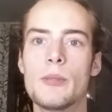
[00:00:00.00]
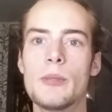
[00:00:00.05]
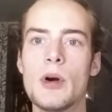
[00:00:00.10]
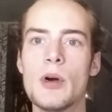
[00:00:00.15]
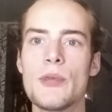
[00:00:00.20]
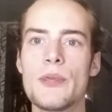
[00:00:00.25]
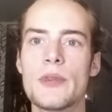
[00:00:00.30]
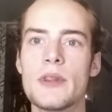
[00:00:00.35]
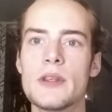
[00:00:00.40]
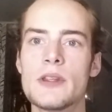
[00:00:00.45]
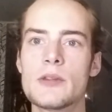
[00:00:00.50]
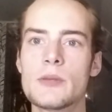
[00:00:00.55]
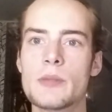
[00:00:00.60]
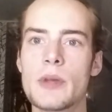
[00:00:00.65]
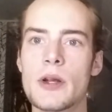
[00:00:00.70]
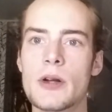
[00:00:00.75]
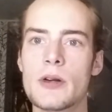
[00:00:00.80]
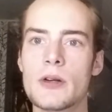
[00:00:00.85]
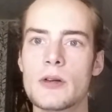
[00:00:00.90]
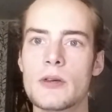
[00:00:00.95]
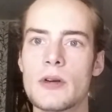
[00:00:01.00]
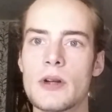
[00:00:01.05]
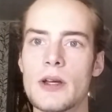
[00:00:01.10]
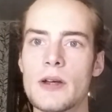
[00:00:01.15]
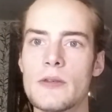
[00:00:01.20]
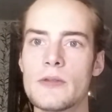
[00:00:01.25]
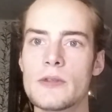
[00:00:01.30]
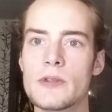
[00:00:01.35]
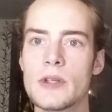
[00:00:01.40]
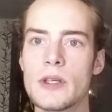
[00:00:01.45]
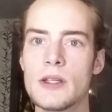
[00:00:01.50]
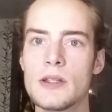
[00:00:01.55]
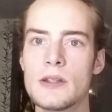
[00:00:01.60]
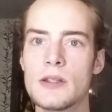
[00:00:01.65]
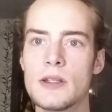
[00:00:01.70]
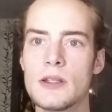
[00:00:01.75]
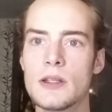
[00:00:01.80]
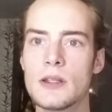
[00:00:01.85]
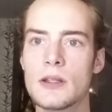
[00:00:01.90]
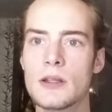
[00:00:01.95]
Both these paragraphs,
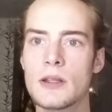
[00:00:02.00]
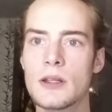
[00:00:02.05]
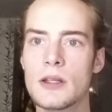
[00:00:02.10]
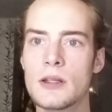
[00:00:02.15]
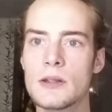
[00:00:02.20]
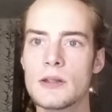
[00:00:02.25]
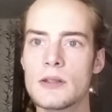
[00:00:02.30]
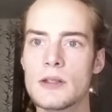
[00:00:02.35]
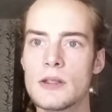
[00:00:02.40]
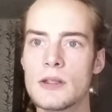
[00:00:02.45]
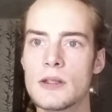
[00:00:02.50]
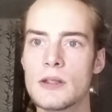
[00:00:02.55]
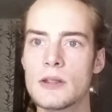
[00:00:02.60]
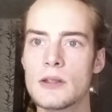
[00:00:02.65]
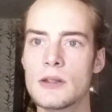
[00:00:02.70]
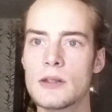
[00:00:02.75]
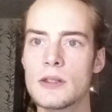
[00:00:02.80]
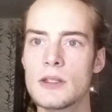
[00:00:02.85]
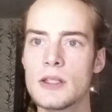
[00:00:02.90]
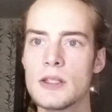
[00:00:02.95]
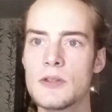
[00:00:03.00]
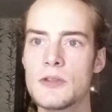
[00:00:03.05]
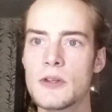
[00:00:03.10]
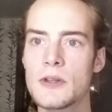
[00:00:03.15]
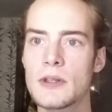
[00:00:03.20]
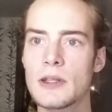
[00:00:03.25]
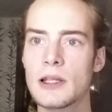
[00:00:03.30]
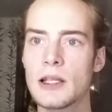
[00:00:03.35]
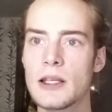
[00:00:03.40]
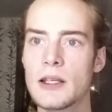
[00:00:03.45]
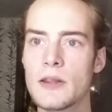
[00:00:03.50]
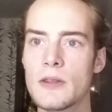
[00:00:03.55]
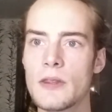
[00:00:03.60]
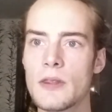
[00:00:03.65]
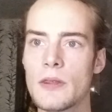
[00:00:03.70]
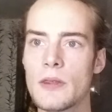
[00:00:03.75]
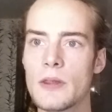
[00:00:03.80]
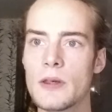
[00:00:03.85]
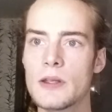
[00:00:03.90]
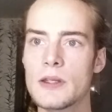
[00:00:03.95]
18 and 19, teach at length
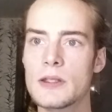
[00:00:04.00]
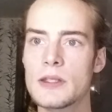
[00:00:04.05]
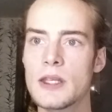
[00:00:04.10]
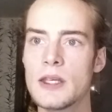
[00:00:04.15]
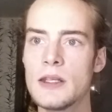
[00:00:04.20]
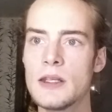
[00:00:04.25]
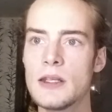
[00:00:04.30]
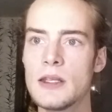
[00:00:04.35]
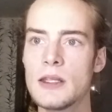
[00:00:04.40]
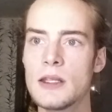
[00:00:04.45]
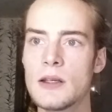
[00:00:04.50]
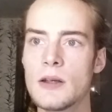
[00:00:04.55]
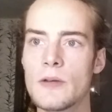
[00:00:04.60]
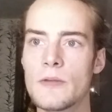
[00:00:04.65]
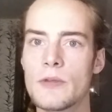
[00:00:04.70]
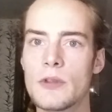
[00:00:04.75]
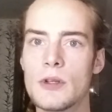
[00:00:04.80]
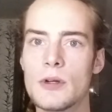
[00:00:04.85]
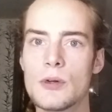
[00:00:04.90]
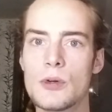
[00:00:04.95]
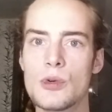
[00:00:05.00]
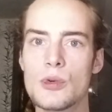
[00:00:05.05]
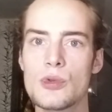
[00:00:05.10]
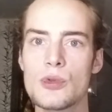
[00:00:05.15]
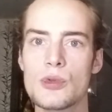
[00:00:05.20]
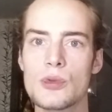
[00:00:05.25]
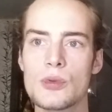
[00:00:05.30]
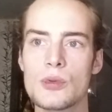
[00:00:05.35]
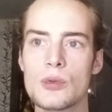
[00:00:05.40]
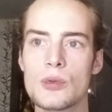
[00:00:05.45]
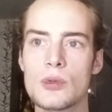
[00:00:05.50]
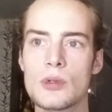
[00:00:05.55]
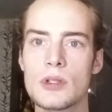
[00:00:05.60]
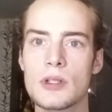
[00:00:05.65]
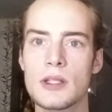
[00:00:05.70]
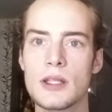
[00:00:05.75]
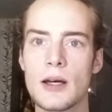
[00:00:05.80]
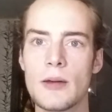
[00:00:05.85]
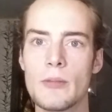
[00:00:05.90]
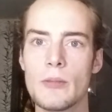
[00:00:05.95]
the attending of those
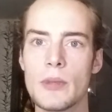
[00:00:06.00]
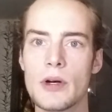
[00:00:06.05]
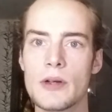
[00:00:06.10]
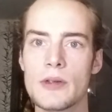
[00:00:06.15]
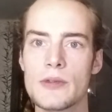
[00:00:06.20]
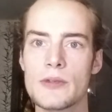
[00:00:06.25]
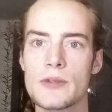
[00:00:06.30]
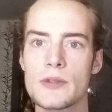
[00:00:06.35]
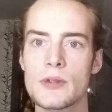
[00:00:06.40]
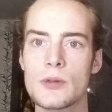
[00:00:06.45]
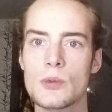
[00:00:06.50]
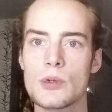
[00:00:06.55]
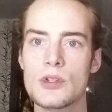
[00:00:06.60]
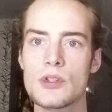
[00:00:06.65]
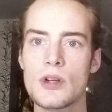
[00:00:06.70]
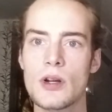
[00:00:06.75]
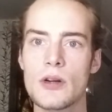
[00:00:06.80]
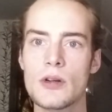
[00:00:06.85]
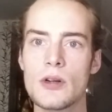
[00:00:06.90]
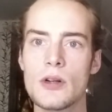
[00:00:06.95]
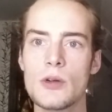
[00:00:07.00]
dhammas which are